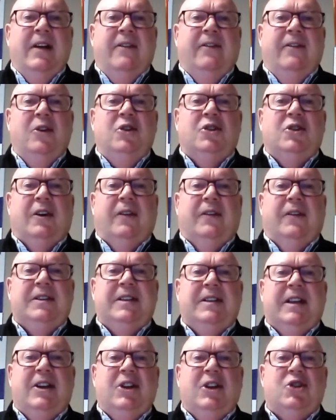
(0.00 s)
food
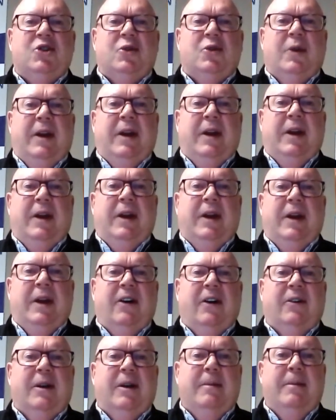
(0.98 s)
service industry at the
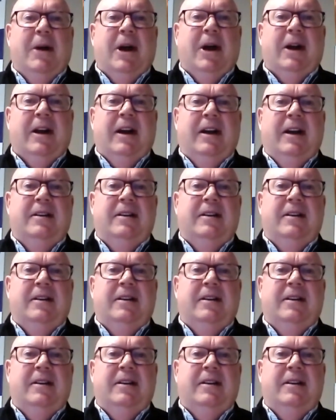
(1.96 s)
Calgary market.